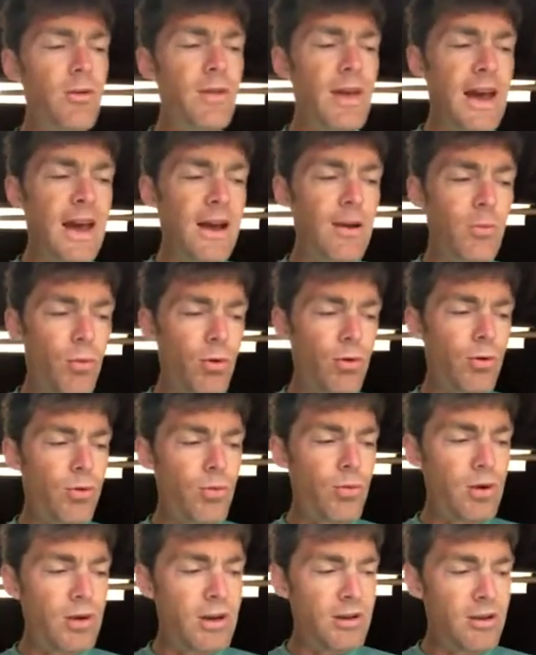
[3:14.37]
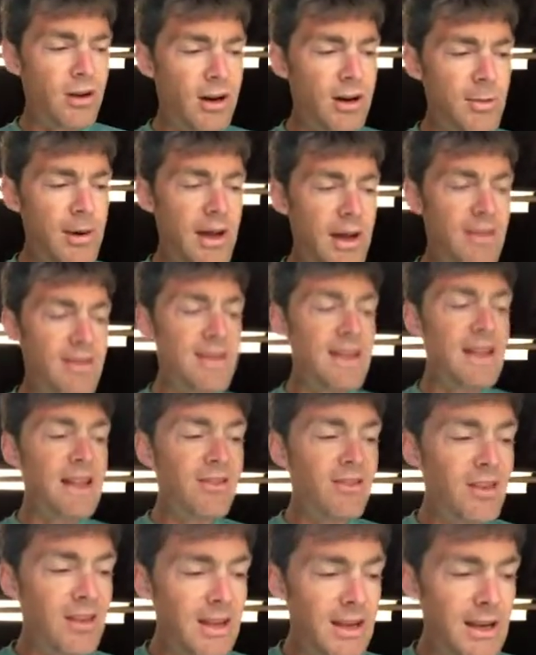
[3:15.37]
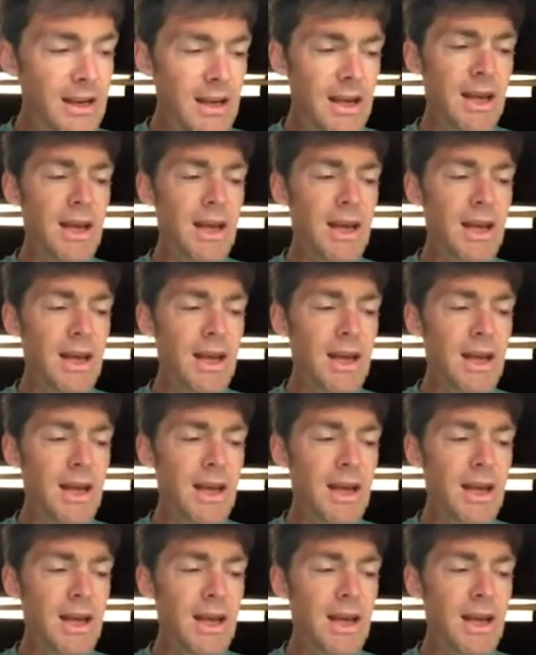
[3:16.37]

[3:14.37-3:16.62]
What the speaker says: that we're really talking about density.